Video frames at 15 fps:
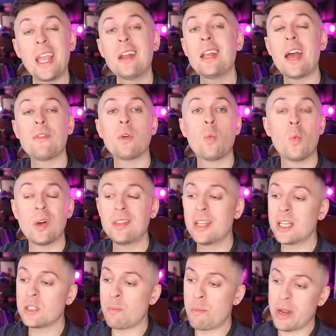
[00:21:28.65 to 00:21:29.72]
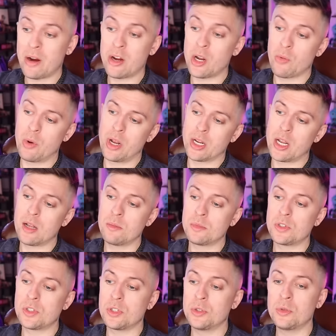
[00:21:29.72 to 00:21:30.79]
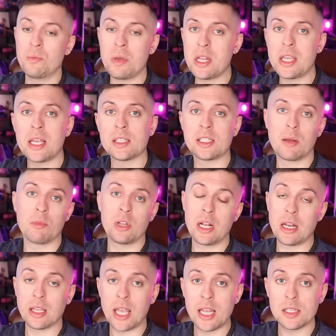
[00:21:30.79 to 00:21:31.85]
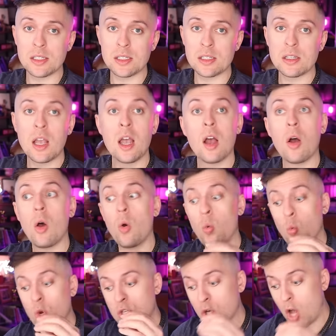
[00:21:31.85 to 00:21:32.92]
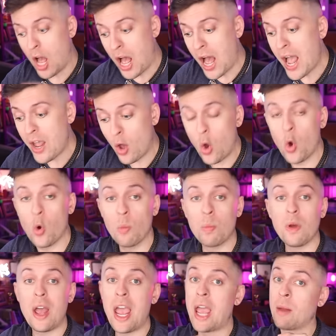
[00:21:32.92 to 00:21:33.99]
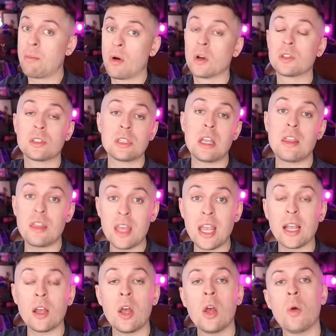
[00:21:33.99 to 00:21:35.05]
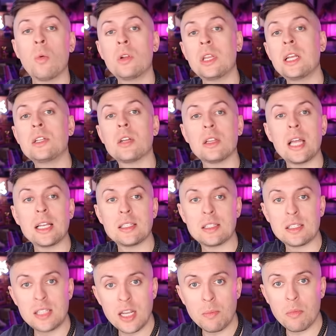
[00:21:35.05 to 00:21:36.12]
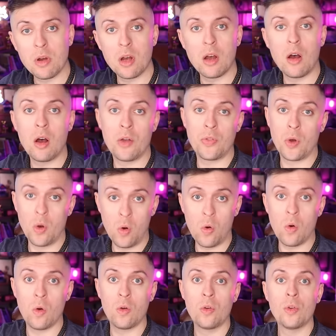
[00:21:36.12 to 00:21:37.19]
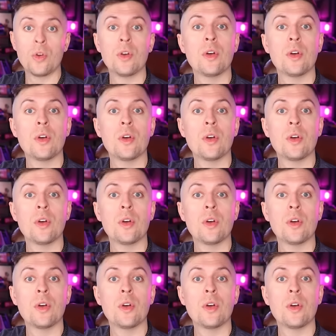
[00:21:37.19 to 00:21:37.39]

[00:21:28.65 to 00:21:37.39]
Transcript: And having one less barrier when it comes to BDSM related cases, which I hope and personally think will lead to less stigma on the whole.